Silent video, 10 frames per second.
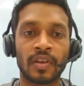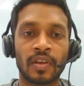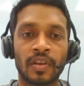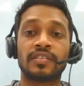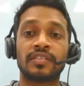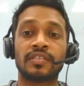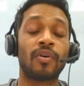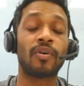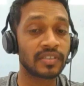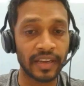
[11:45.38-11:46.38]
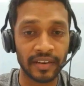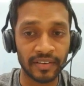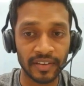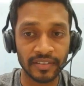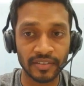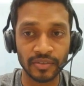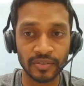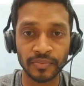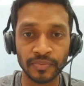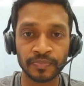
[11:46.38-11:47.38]
system posting entries to
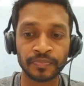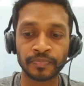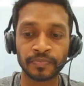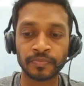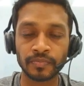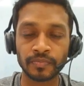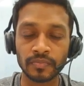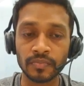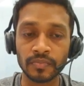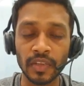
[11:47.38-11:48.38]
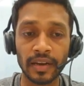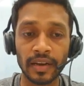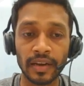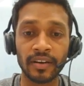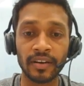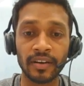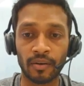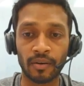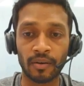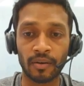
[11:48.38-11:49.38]
relevant
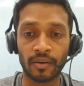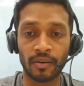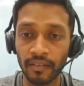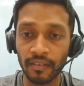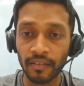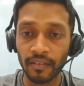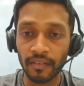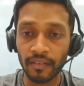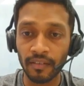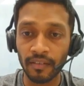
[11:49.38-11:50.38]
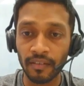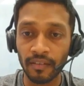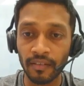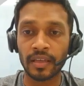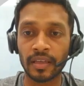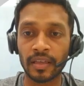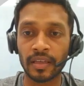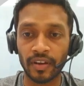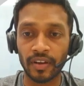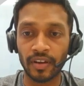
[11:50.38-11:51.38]
account. Now if
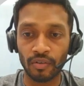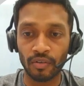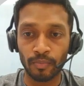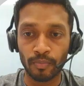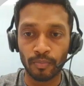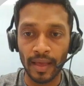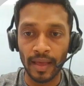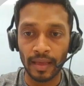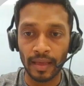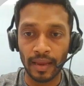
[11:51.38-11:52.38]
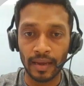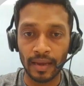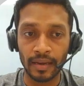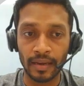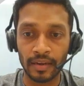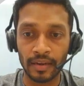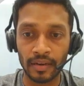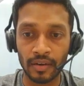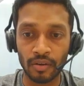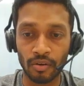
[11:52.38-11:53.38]
I go back and
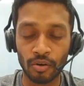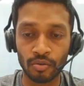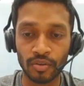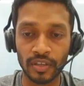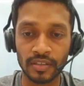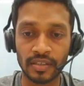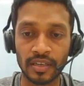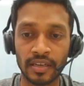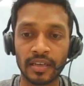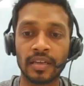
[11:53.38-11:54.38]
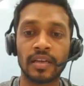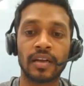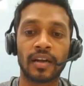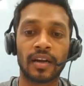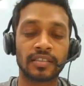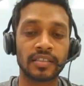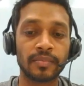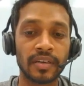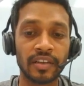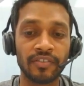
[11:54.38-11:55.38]
go to these
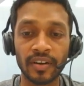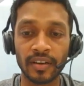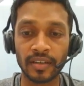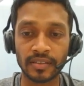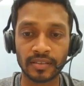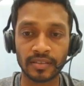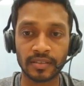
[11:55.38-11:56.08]
customer deferrals,